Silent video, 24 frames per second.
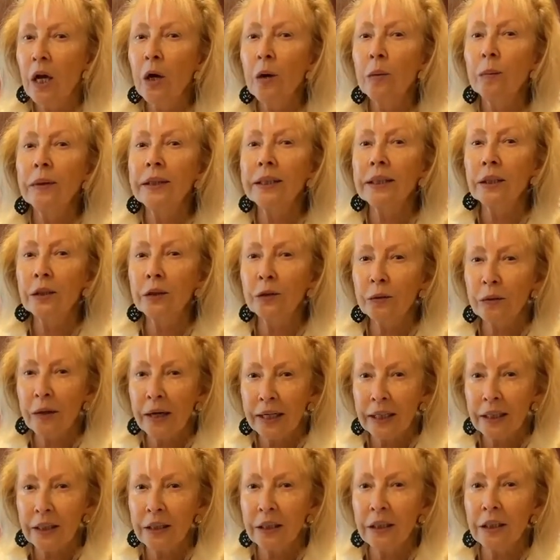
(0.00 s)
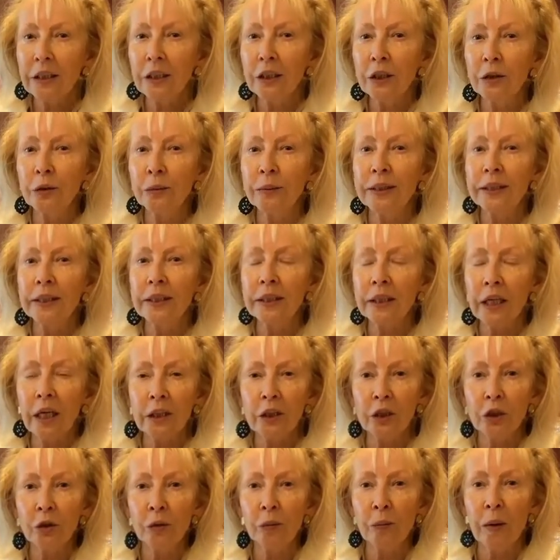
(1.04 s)
we strengthen you in
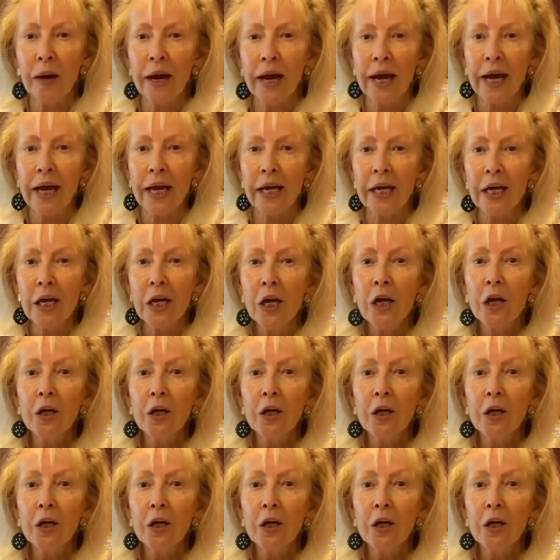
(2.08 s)
such a way